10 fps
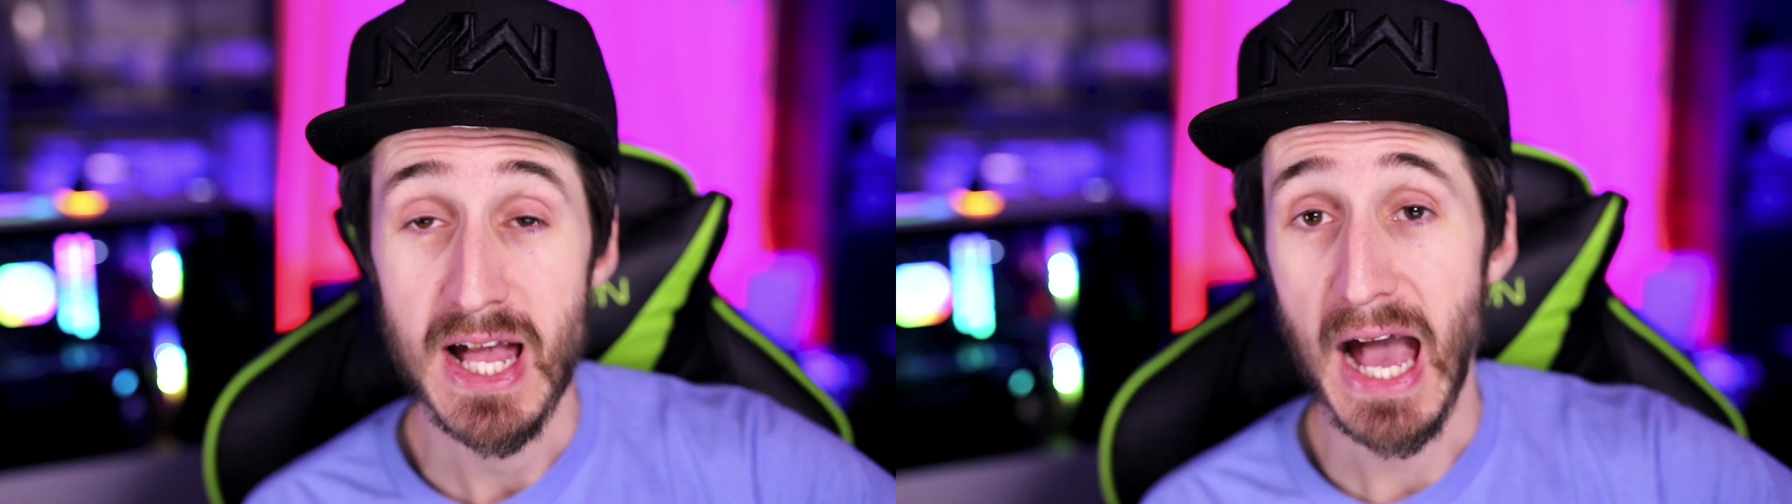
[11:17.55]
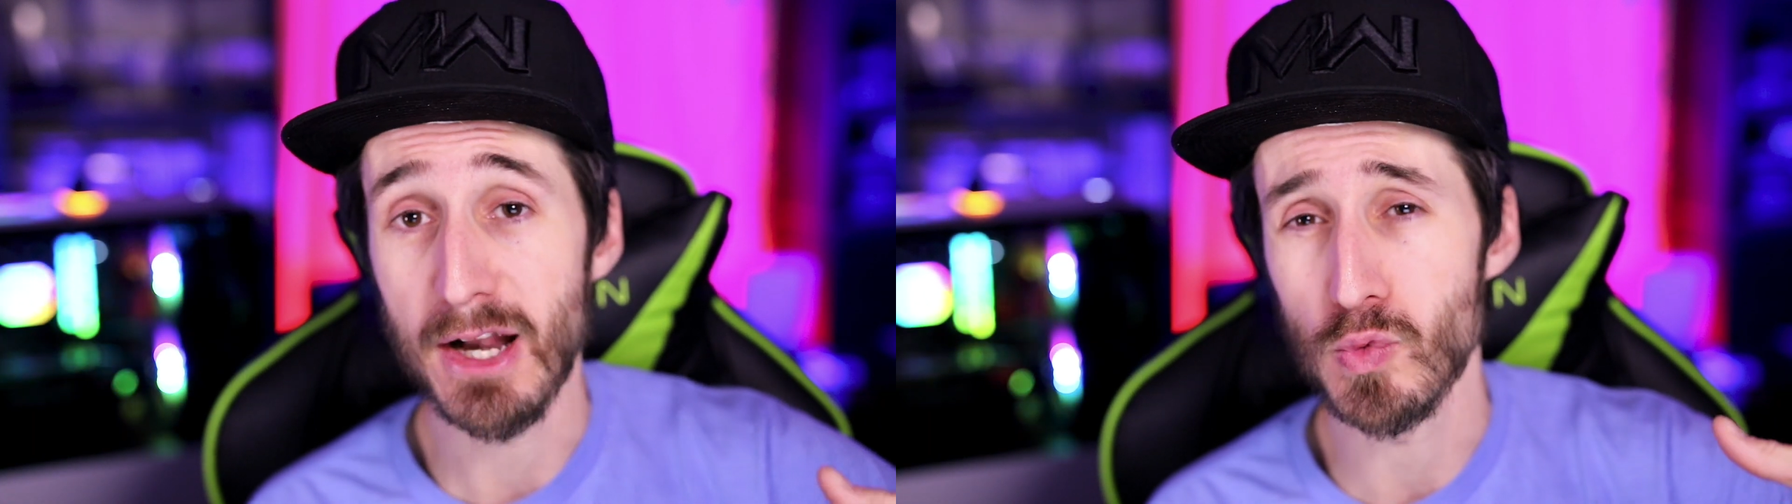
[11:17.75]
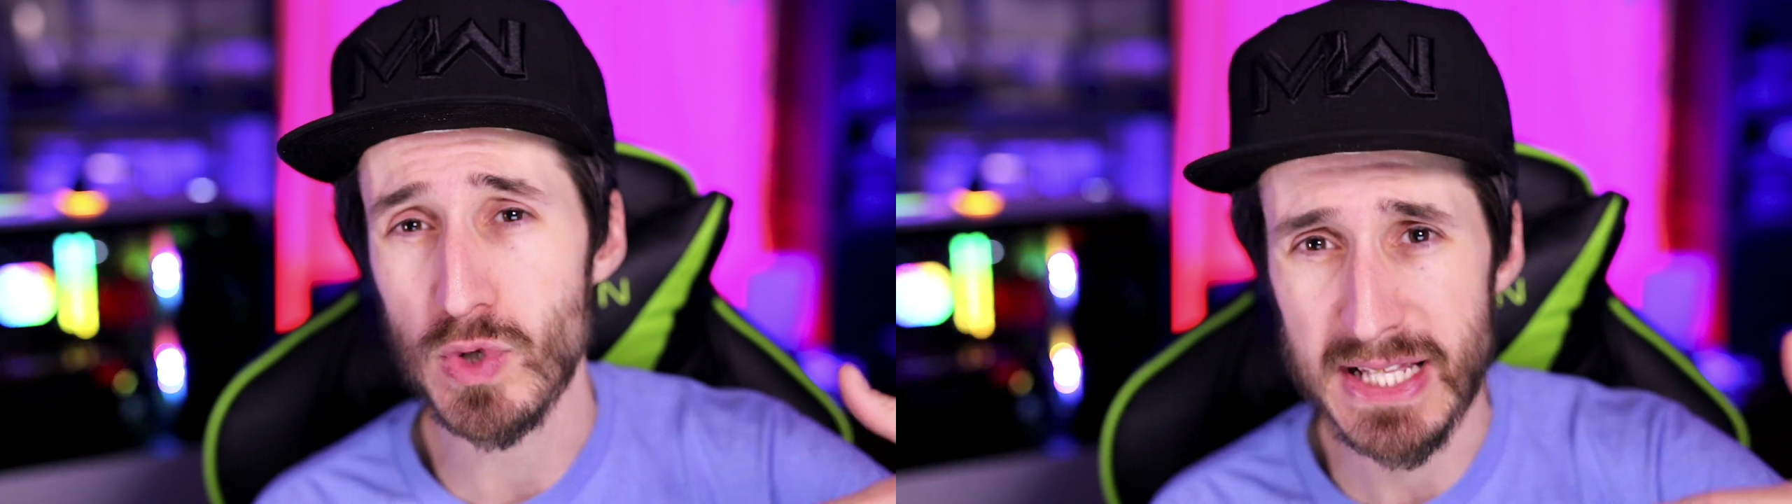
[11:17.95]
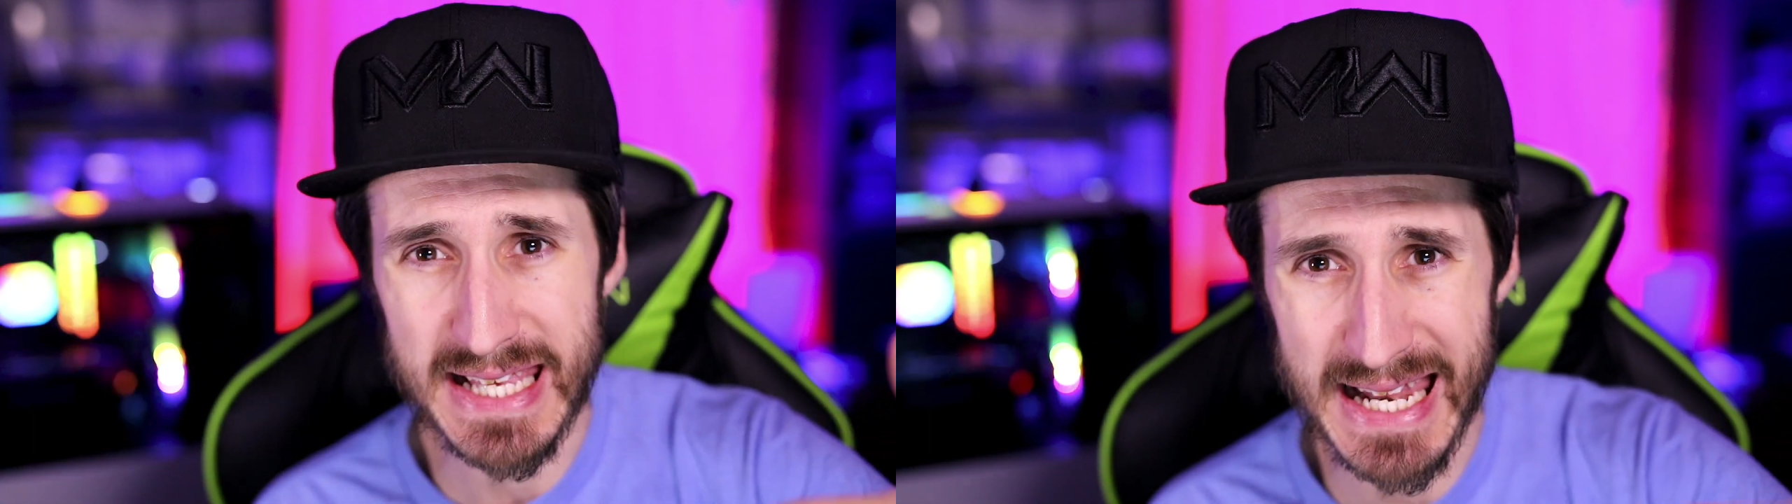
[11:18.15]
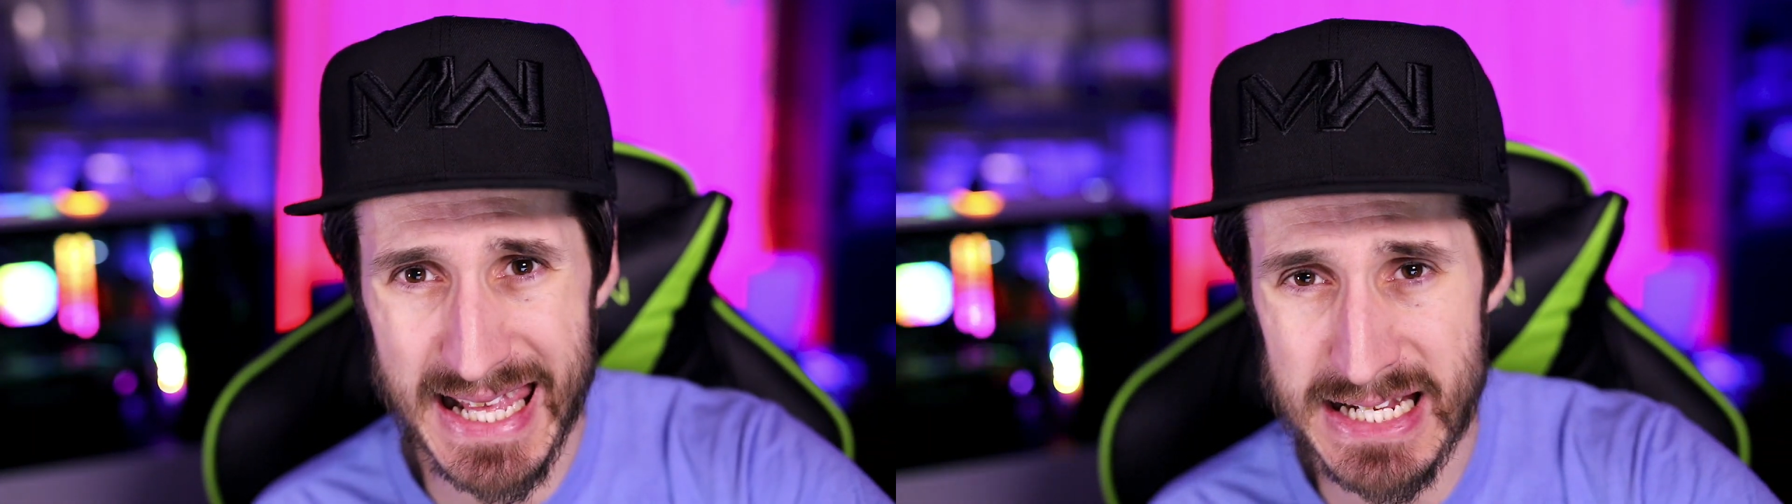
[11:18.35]
how to really
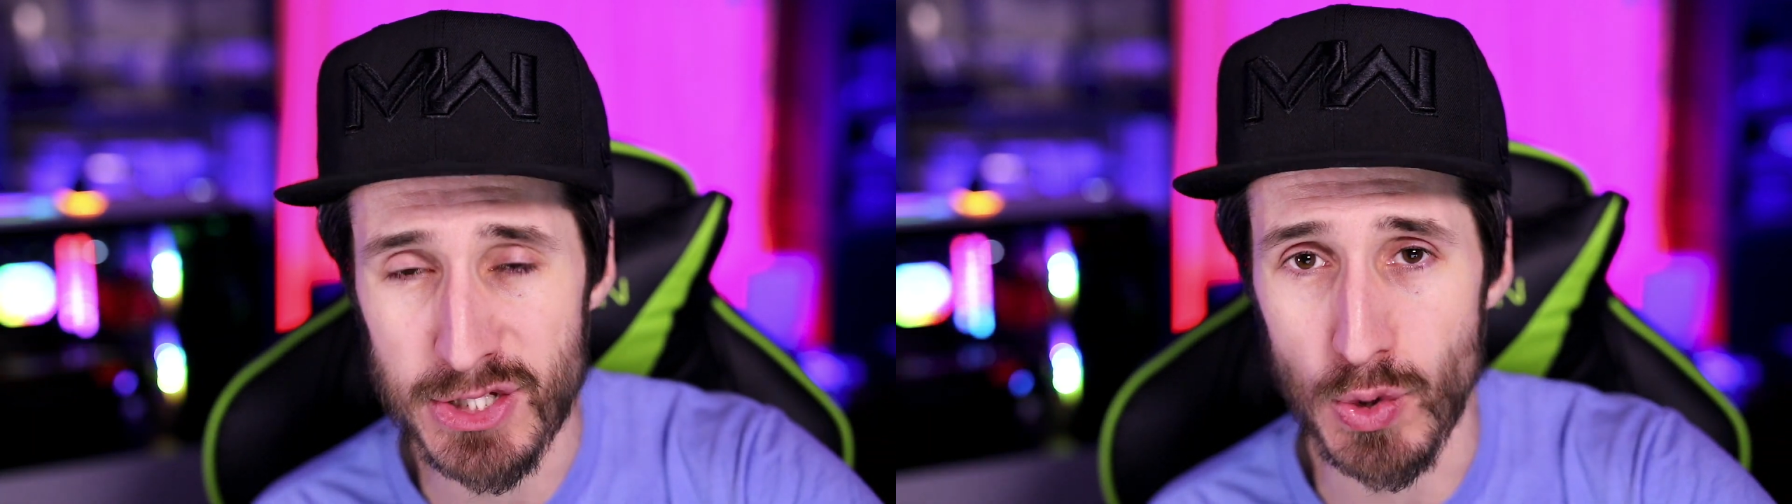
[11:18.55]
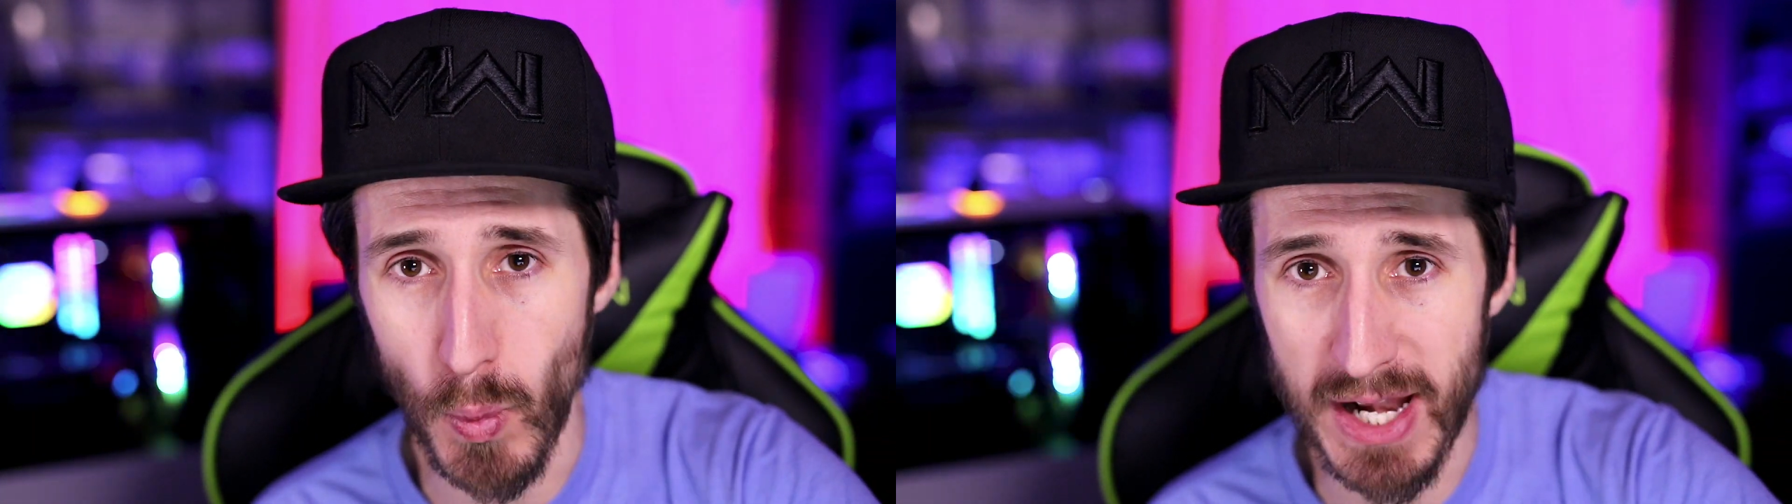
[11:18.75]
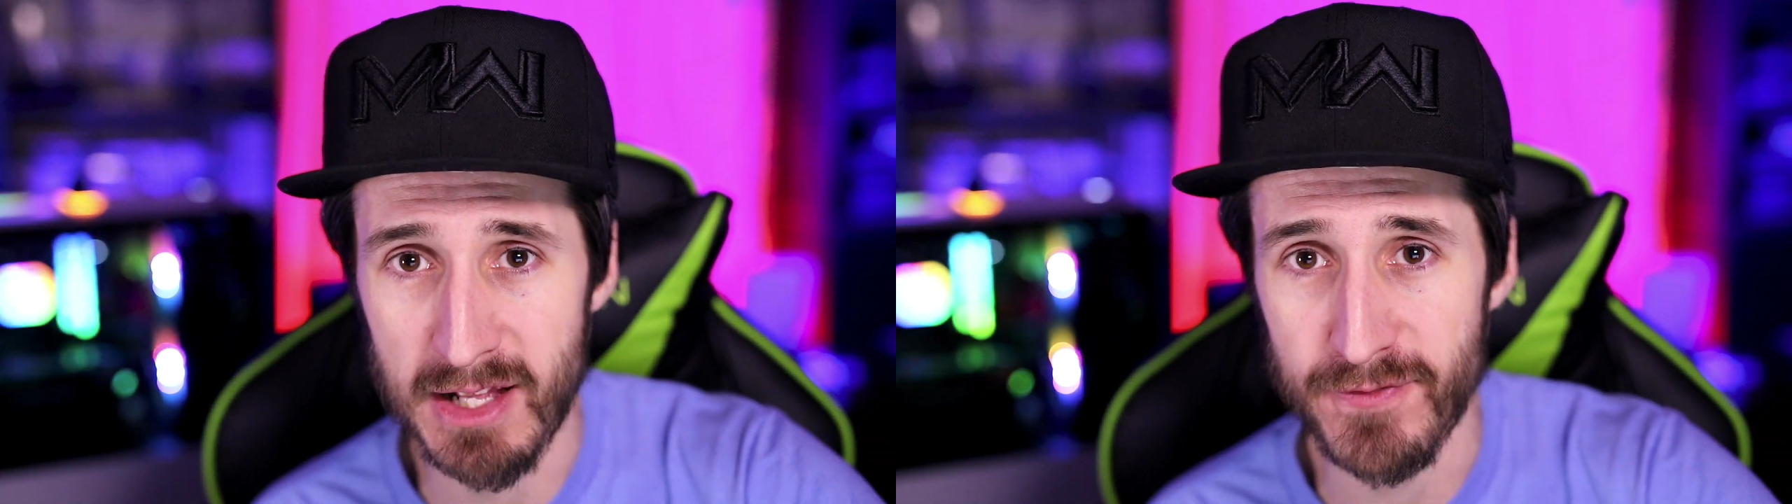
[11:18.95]
get into the wedding